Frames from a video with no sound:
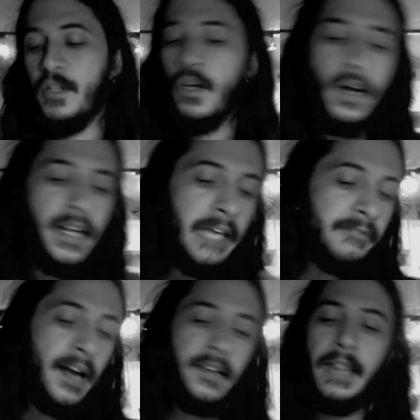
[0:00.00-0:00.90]
You go on
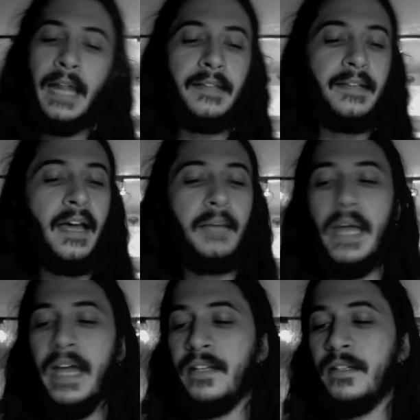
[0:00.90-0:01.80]
hayrides a lot of the time,
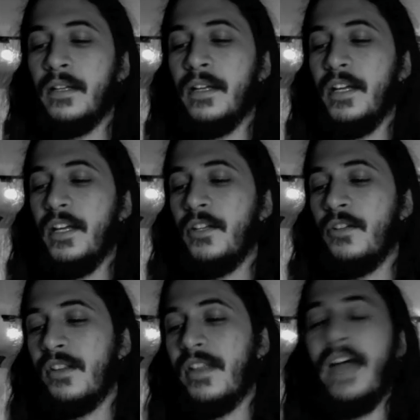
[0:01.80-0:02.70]
and you
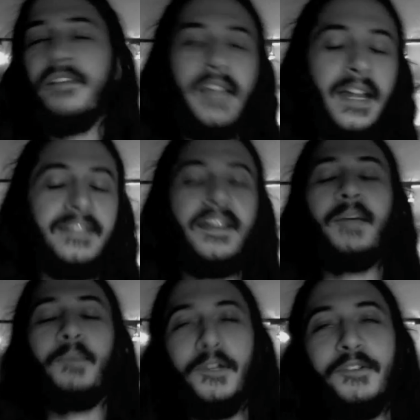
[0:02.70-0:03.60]
just have a lot of
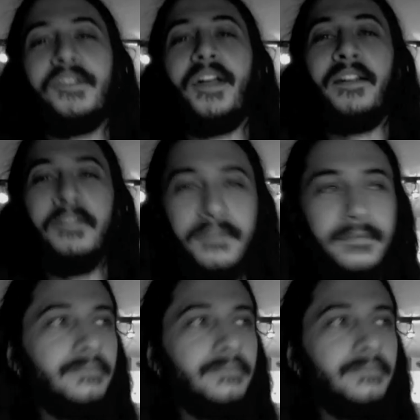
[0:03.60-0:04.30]
time where you're just kind of,